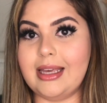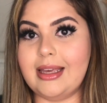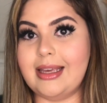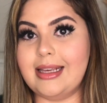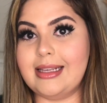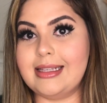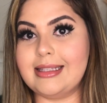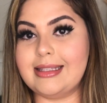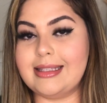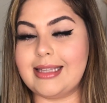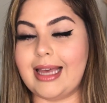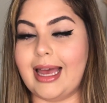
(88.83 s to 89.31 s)

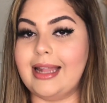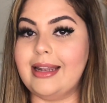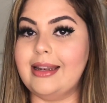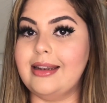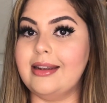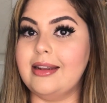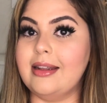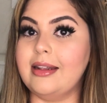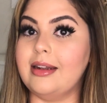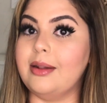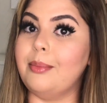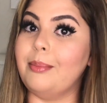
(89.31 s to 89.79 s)
a
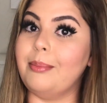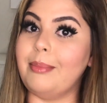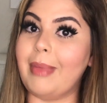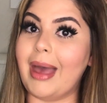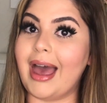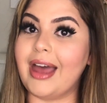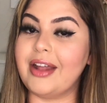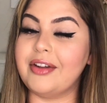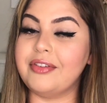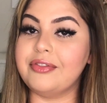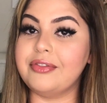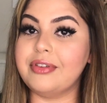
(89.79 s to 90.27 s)
satin and a
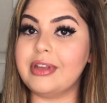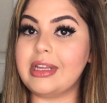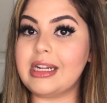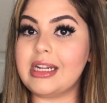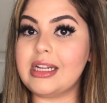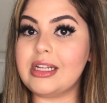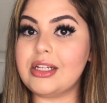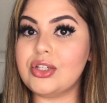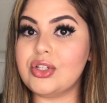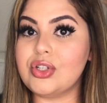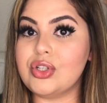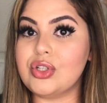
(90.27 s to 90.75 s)
matte
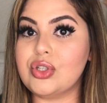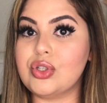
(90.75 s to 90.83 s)
finish,